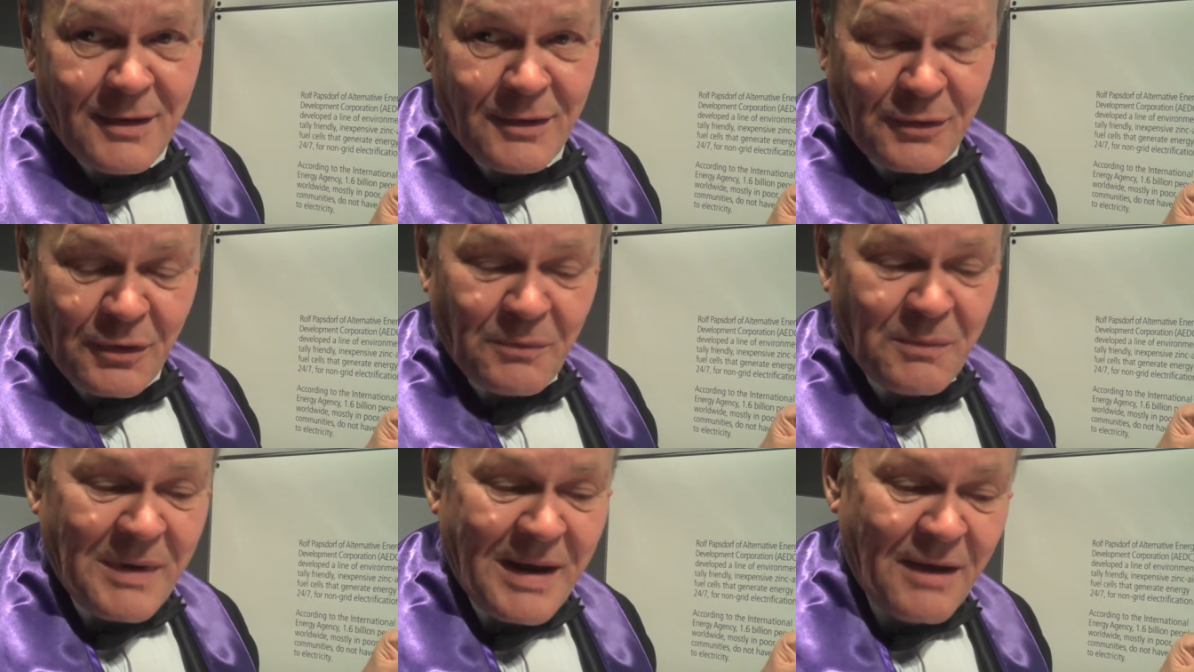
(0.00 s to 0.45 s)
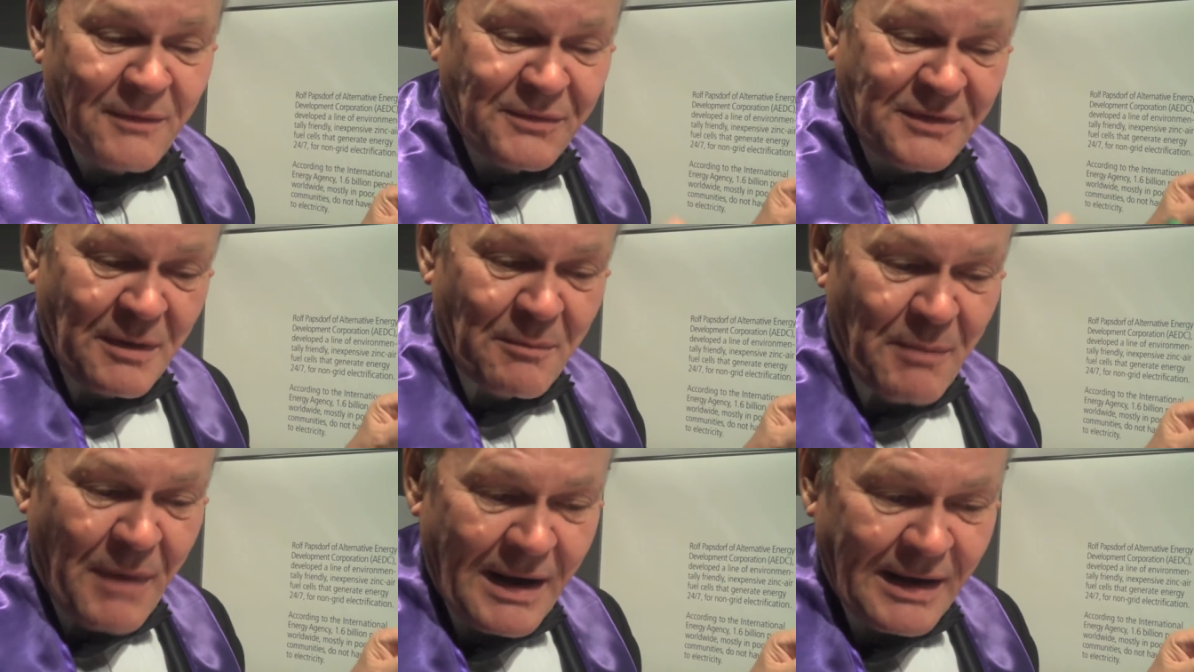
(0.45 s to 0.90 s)
So we have
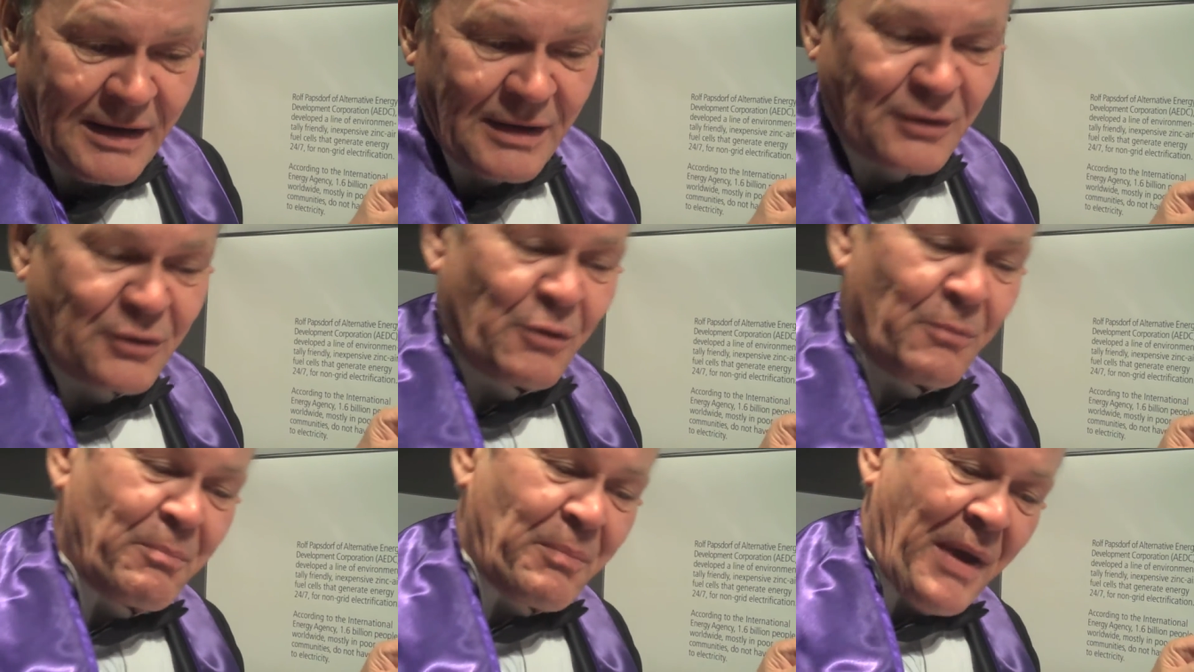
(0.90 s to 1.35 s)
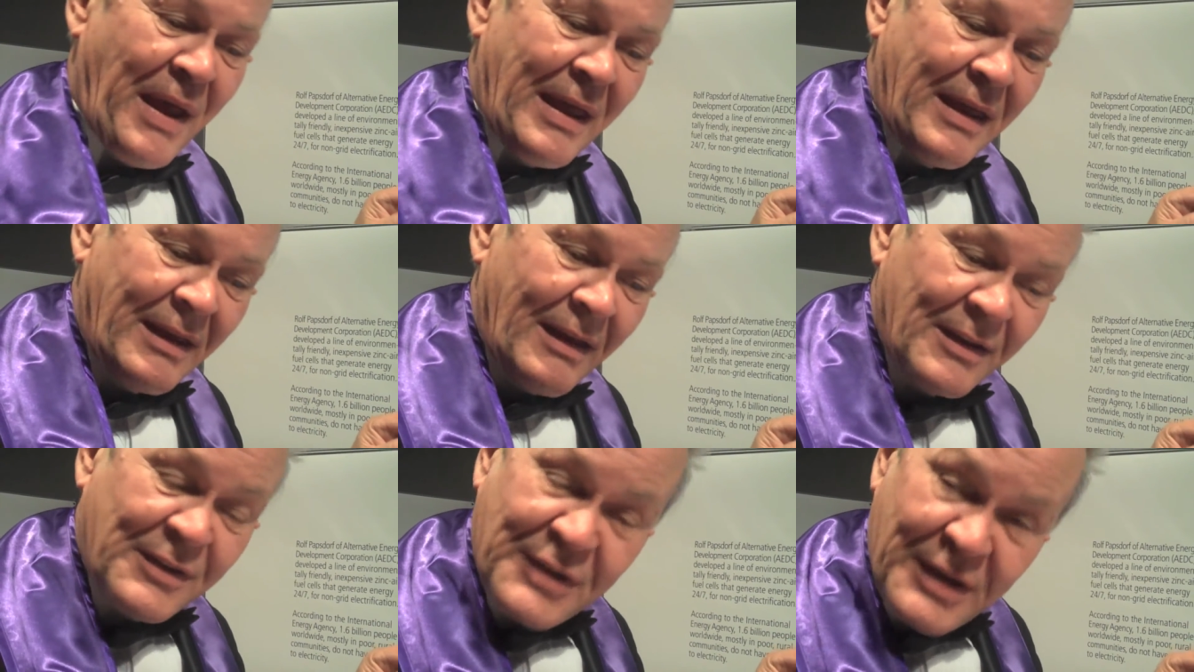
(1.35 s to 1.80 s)
some money to
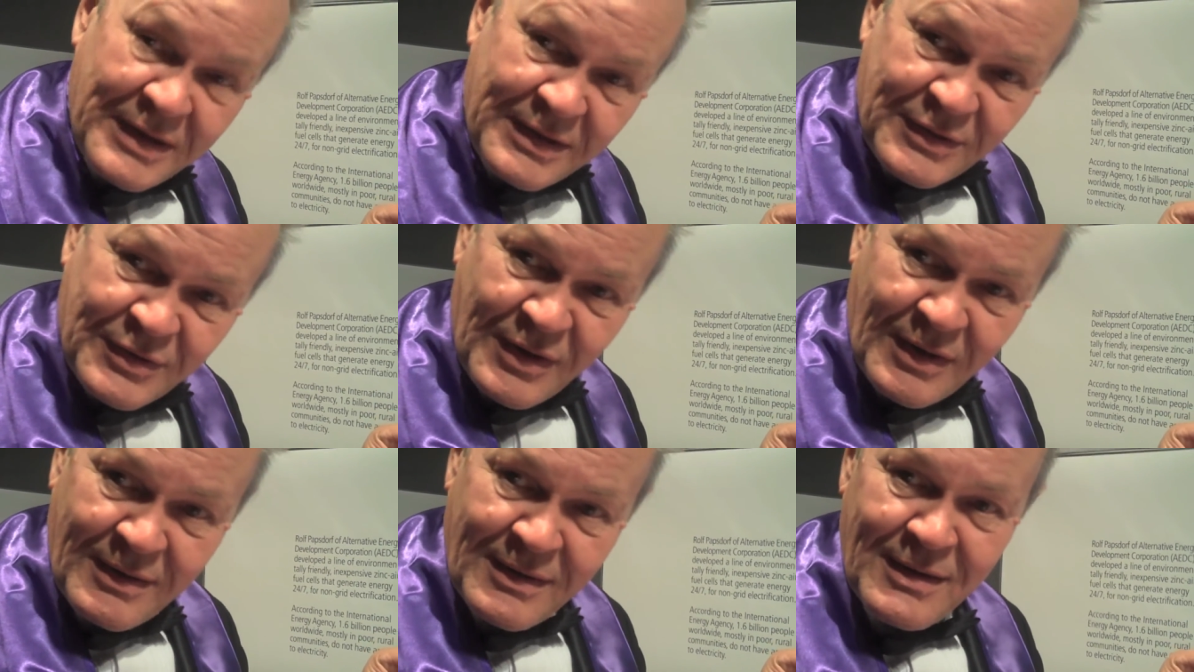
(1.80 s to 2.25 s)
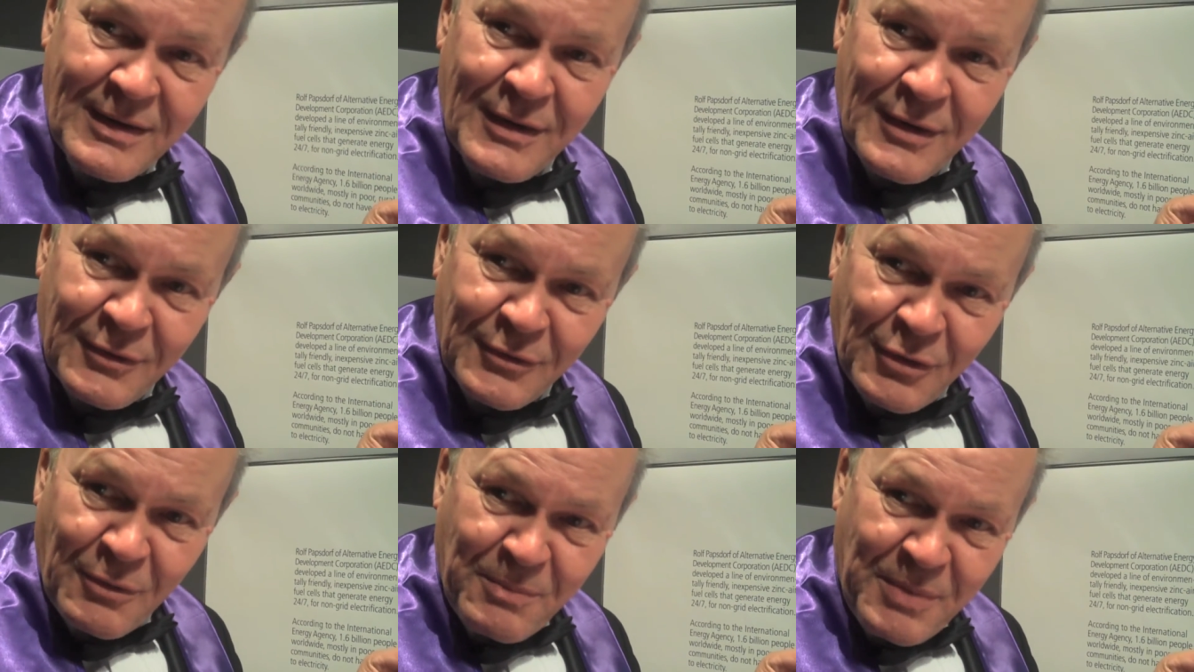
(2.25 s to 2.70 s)
pay a teacher
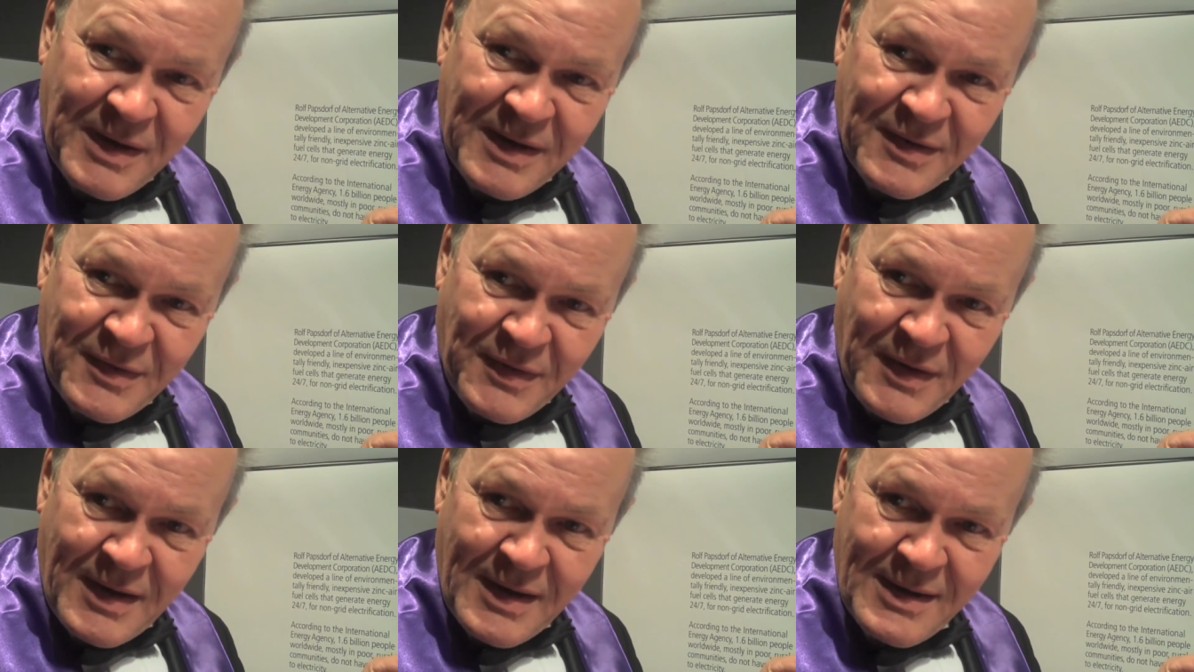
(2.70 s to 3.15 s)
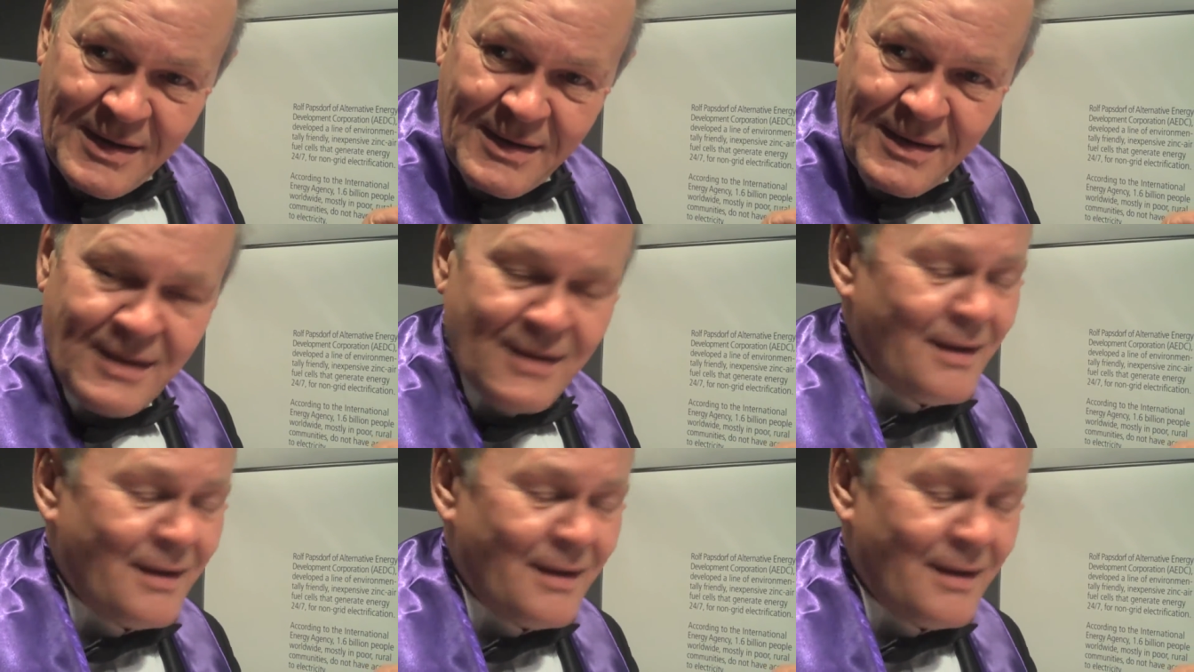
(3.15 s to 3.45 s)
to be there,